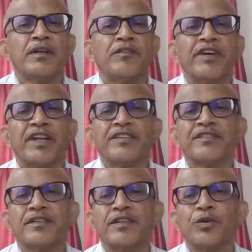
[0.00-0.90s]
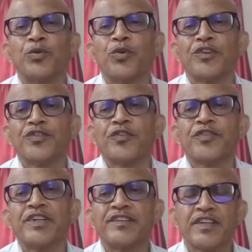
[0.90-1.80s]
whereas the Google
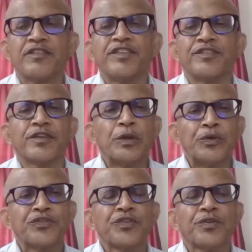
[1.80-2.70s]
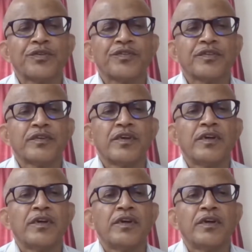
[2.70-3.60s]
software itself is closed source.
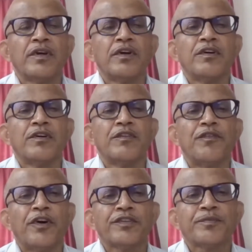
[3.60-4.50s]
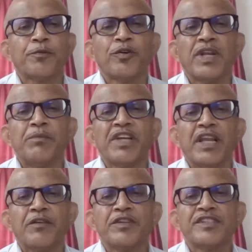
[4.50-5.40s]
FOSS programming
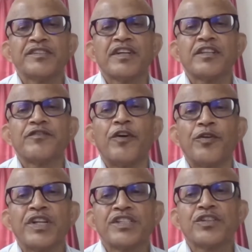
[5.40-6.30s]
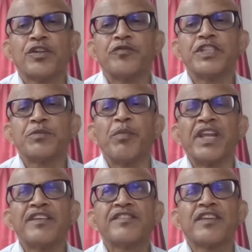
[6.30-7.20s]
languages are the foundation on which
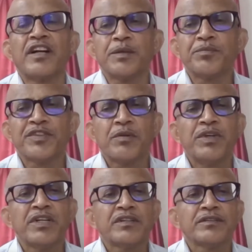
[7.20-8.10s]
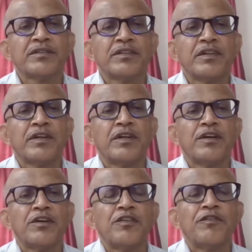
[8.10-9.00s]
many startups are built.
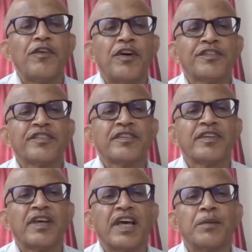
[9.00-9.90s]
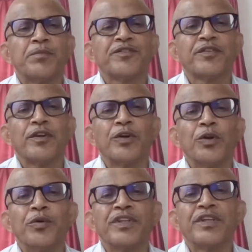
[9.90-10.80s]
FOSS helps
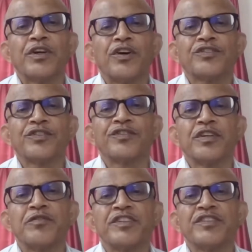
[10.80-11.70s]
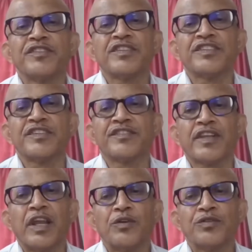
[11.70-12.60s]
lower the cost of services such as
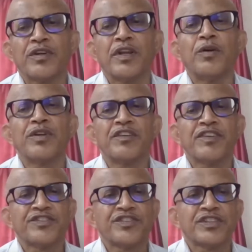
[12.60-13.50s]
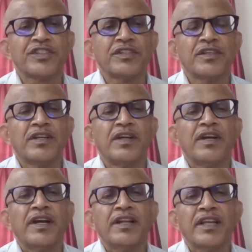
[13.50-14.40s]
cloud infrastructure,
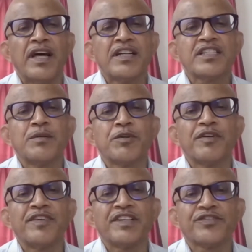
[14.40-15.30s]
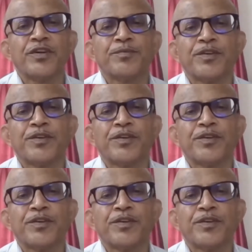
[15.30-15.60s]
and a large number of desktop